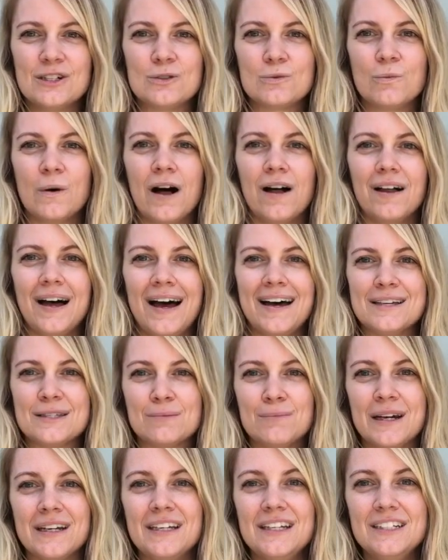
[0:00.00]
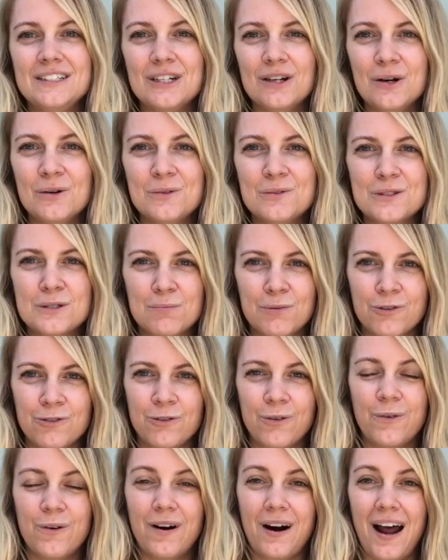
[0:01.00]
as well as my ketones
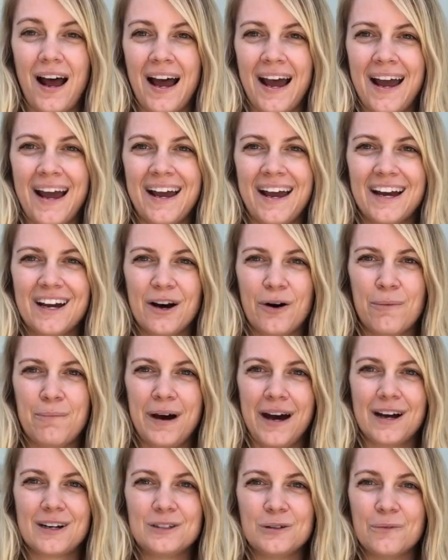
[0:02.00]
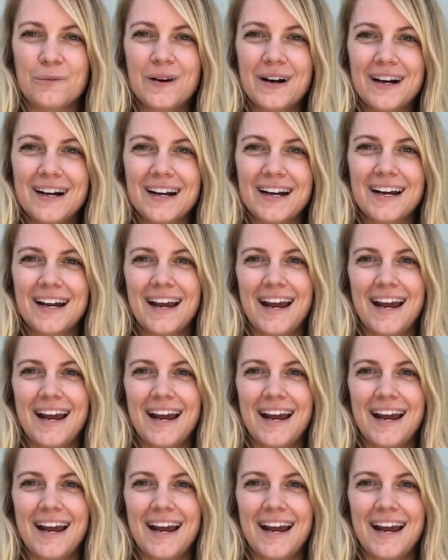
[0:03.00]
before I go back to work